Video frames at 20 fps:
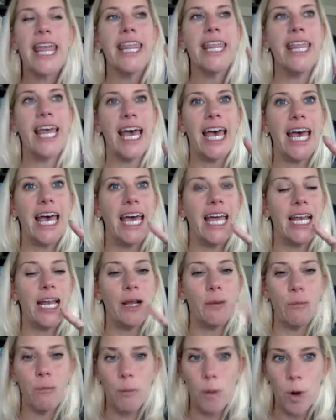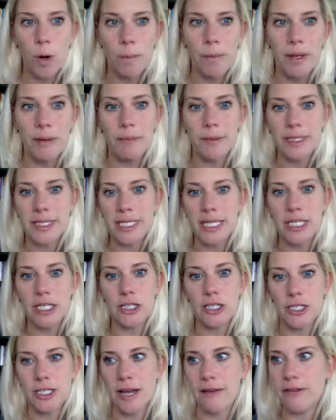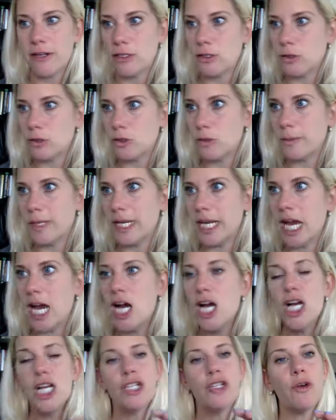than more people seeing your stuff on social media.